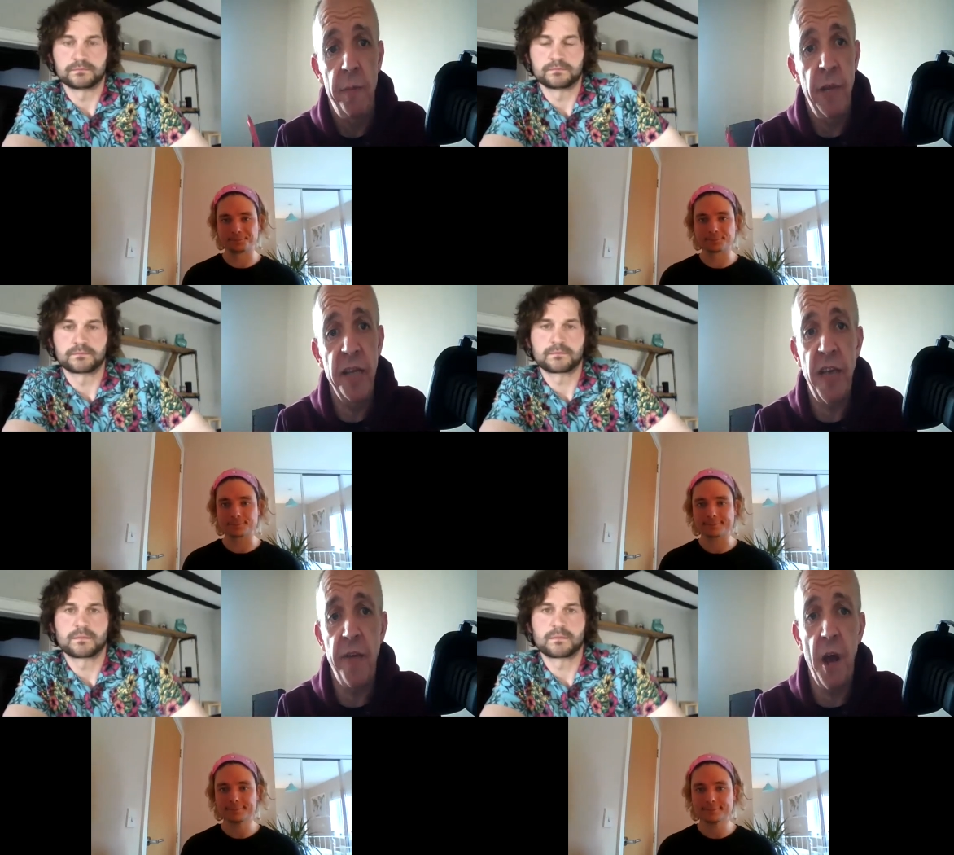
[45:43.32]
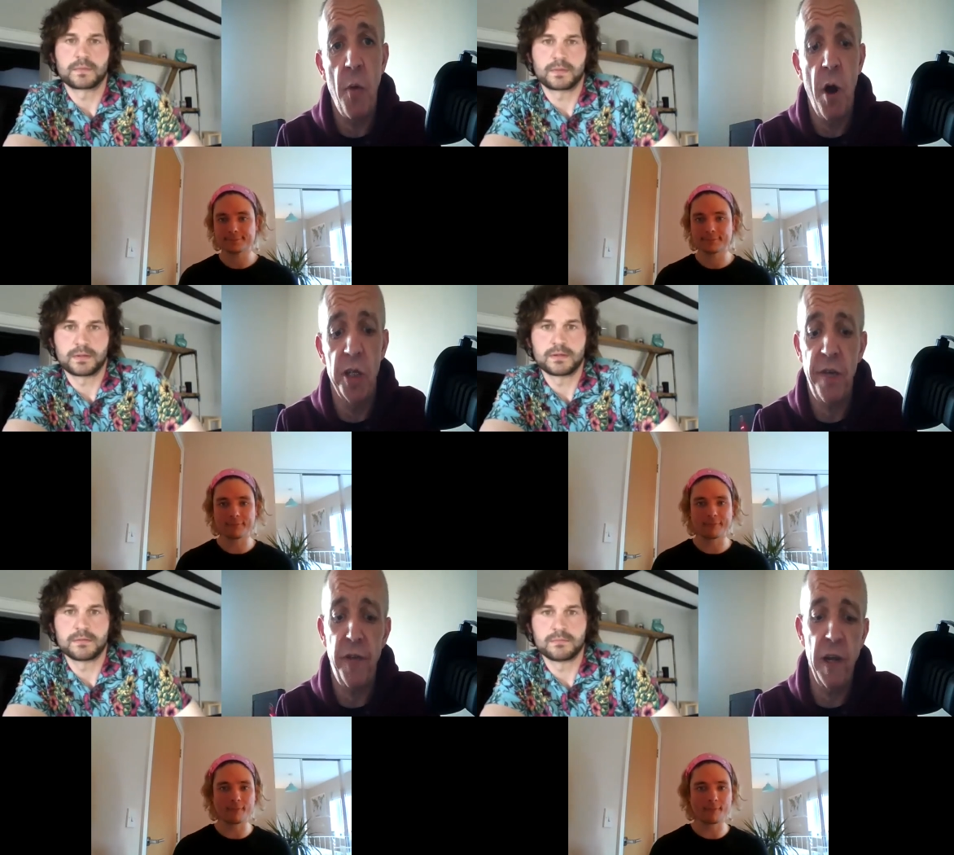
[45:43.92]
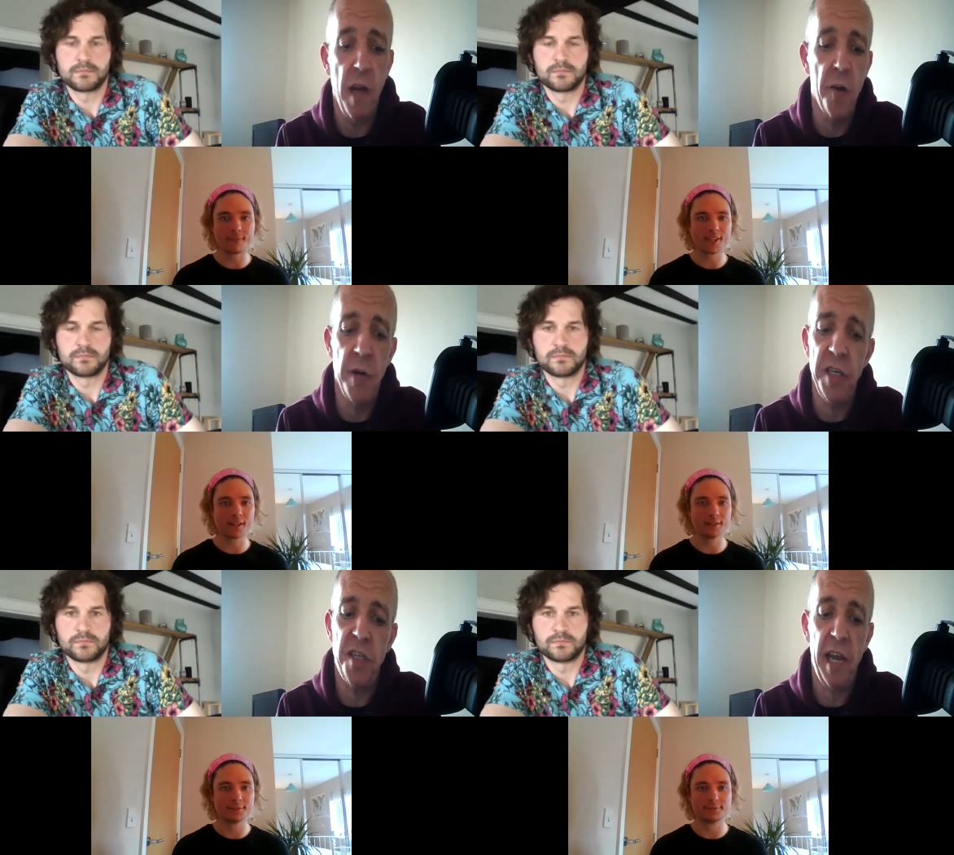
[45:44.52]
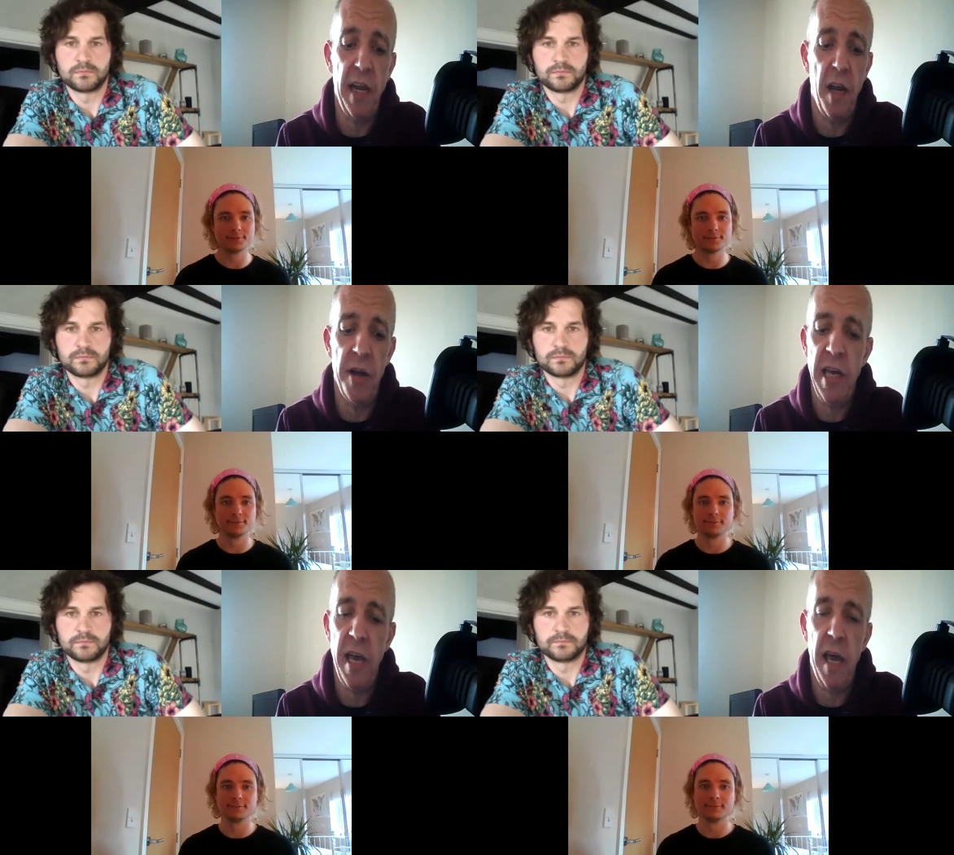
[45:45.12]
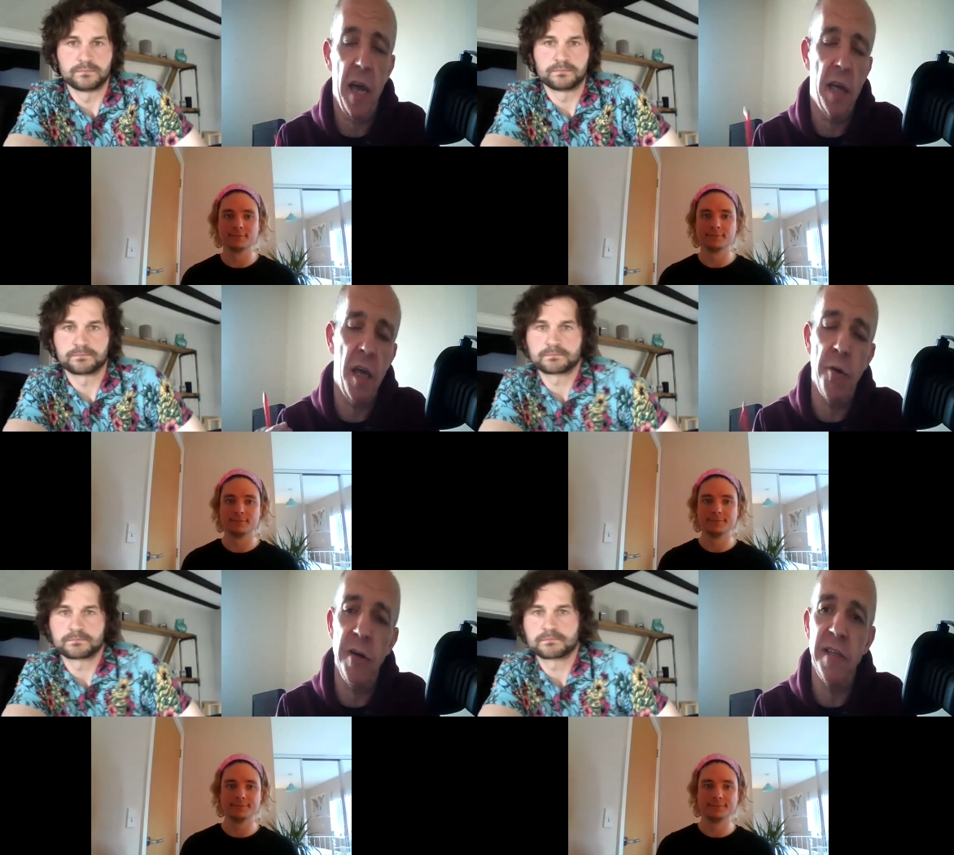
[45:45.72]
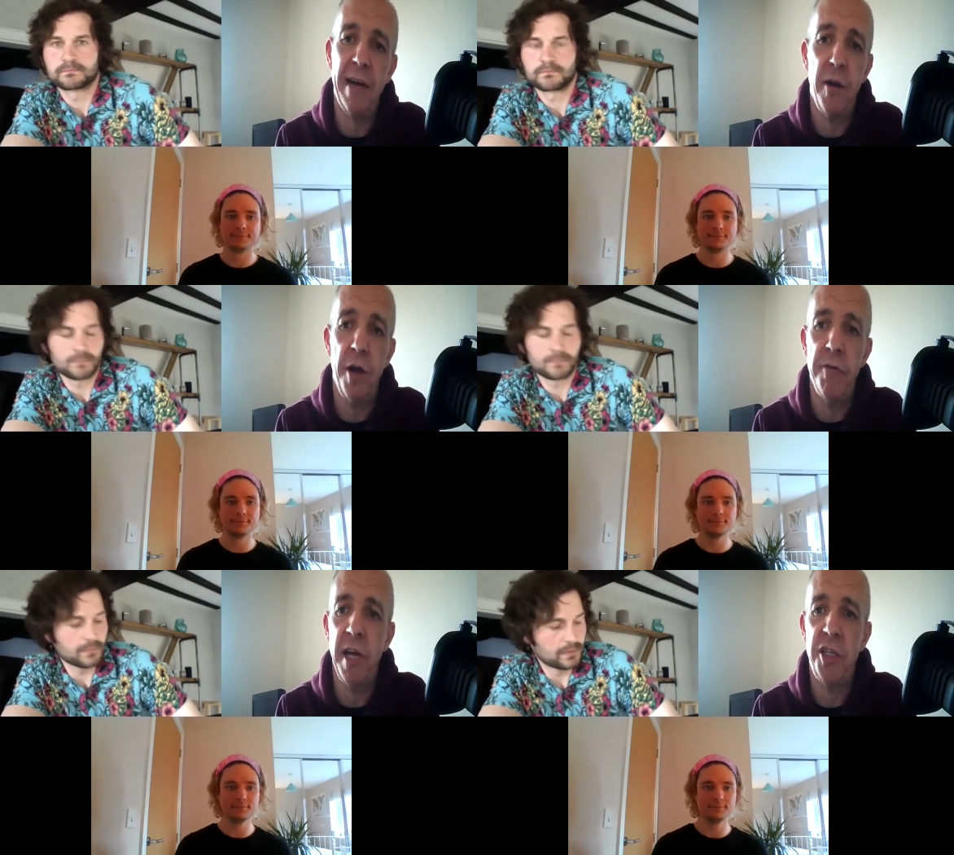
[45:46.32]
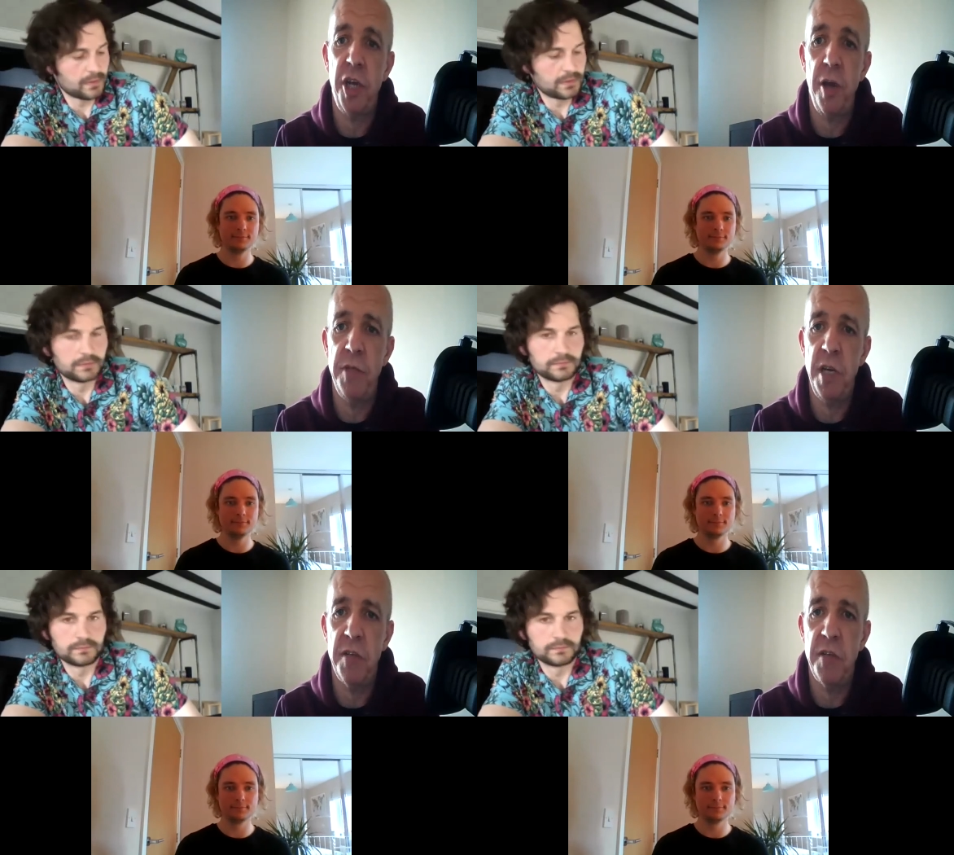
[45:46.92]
Speaker 1: please give it a watch. If you like what you see, like what you hear, go and download their tunes.